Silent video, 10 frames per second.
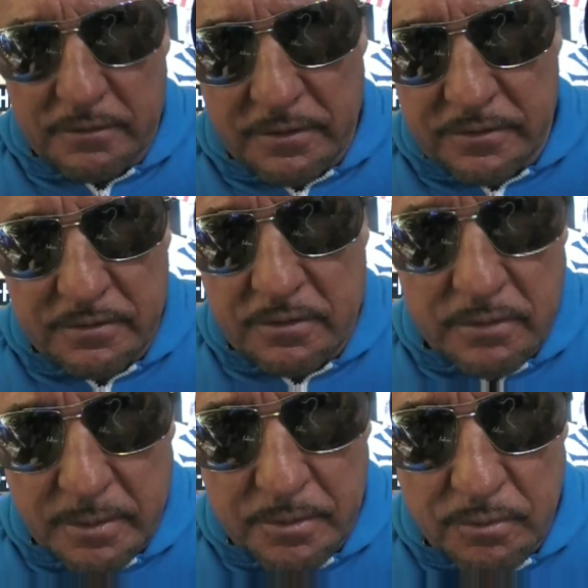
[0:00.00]
Listen, don't
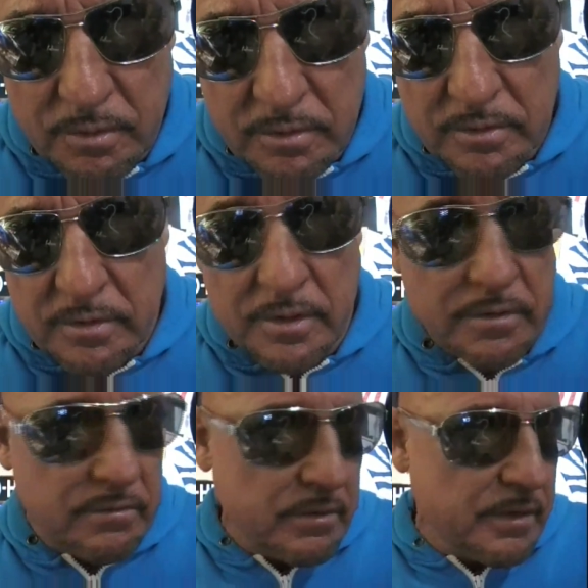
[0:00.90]
get me wrong.
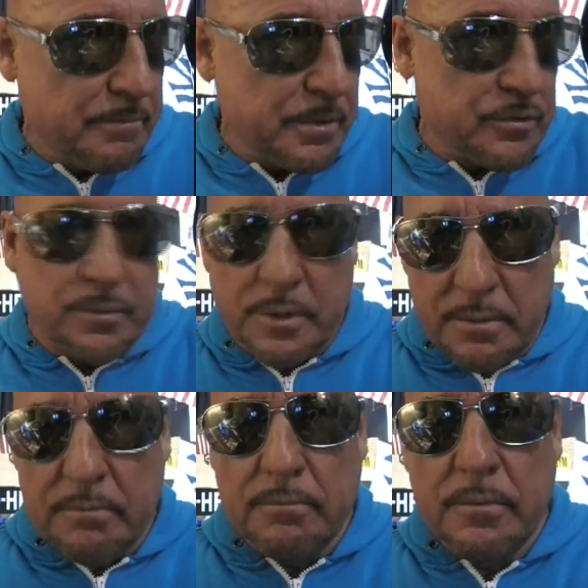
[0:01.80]
I have pictures with
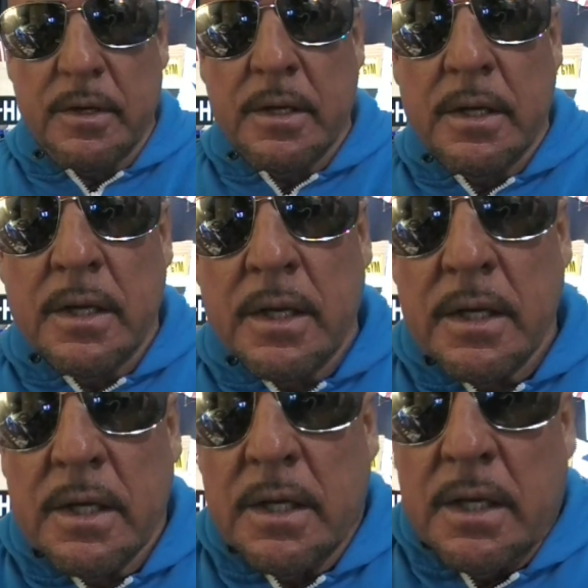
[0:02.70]
him.
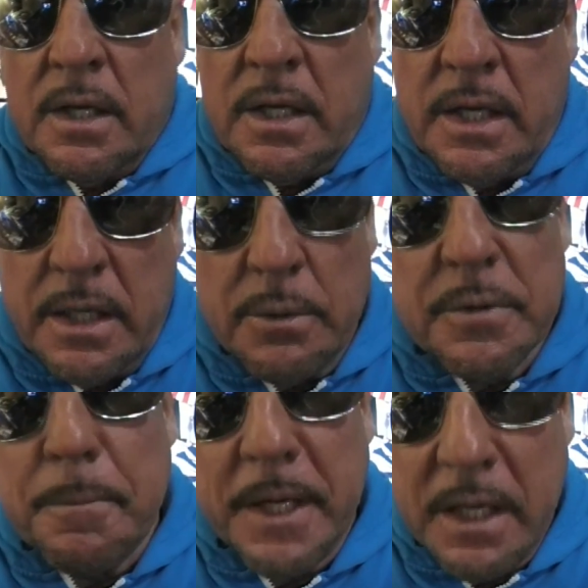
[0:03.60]
He was a
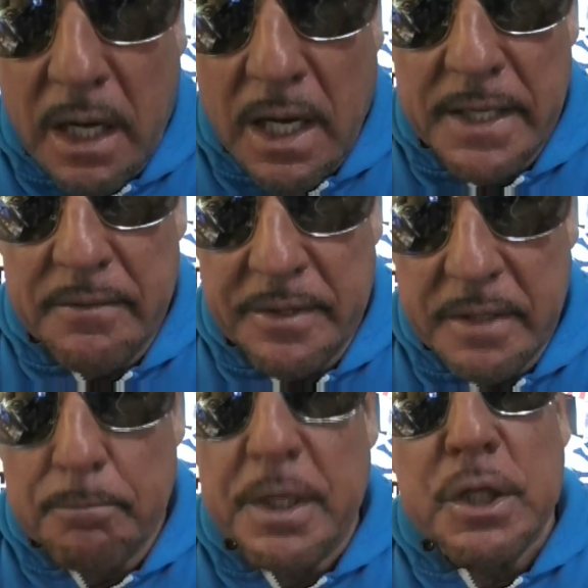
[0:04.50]
big guy and everything,
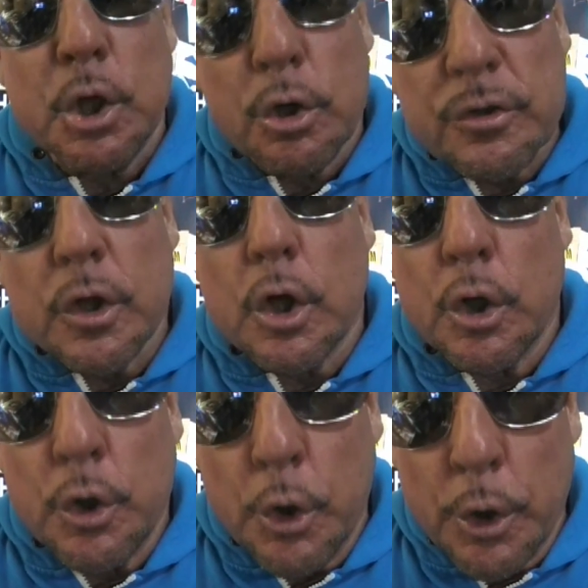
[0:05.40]
but he looked
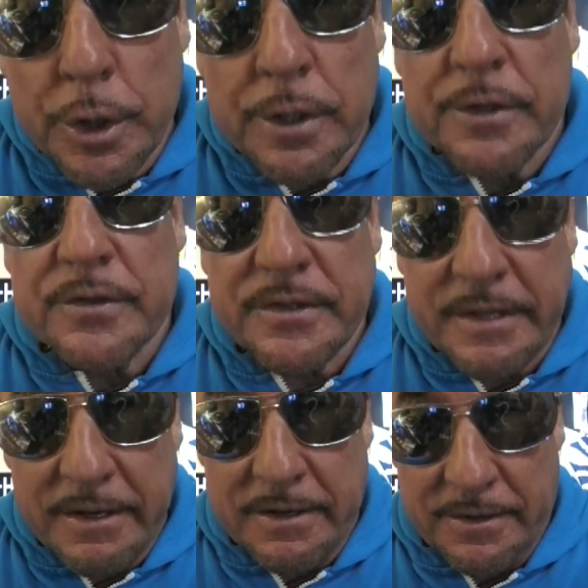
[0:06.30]
good
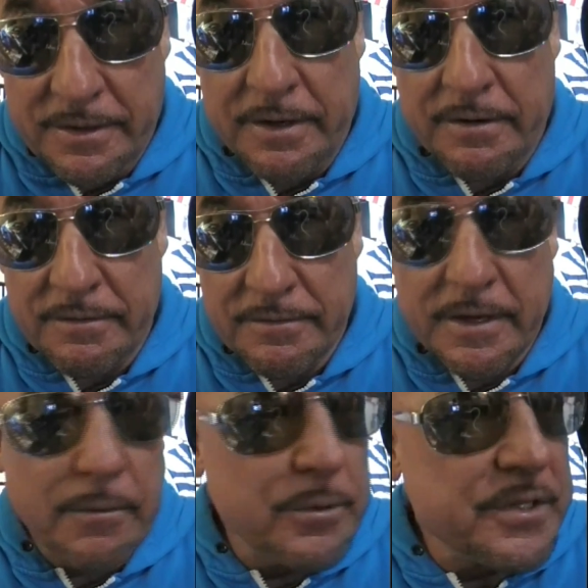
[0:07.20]
standing there.
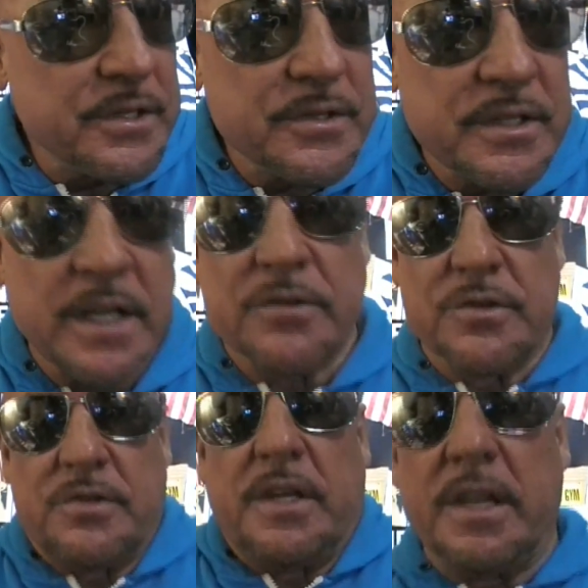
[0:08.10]
That was his thing, just
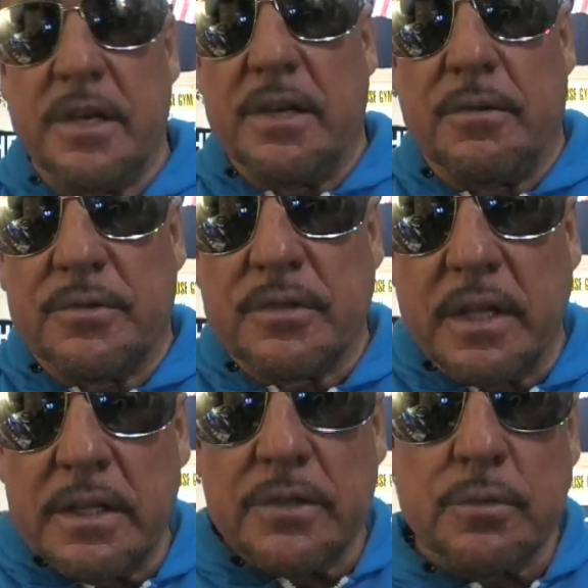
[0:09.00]
standing there and
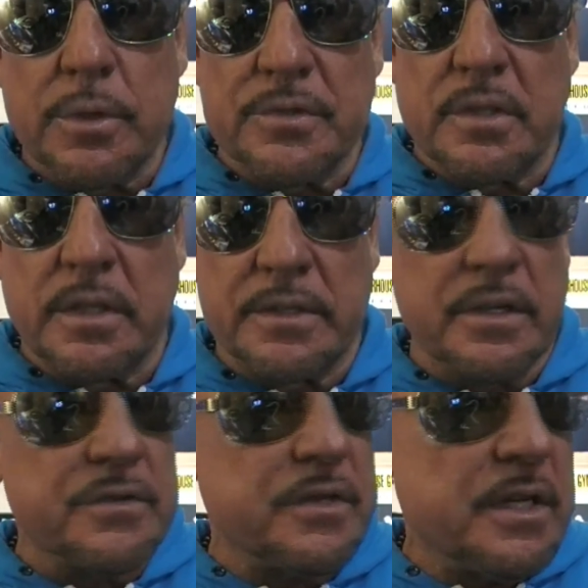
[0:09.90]
slightly twisting like
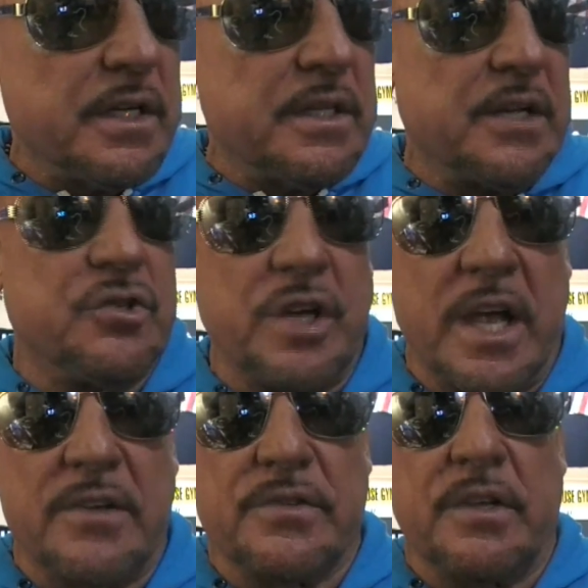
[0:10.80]
this, and he had that
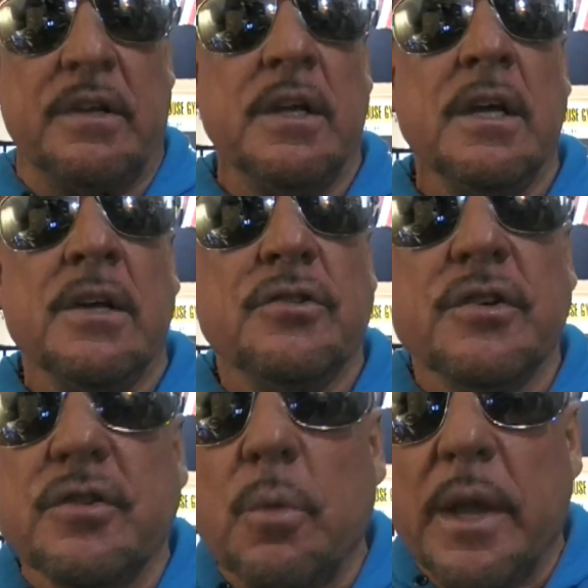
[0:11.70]
chest, and
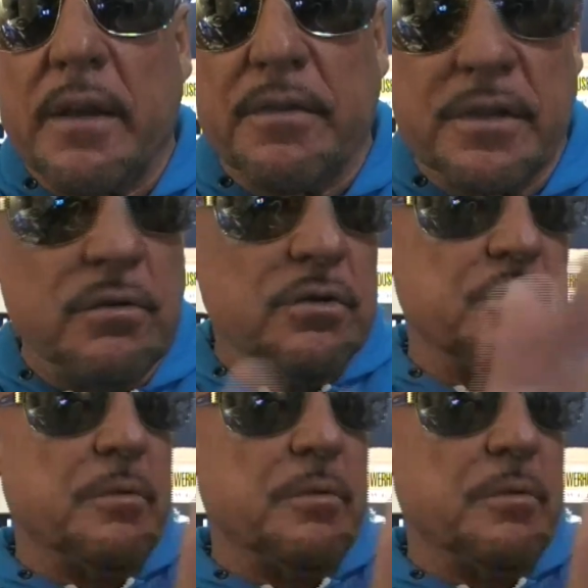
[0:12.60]
just the way everything looked, you're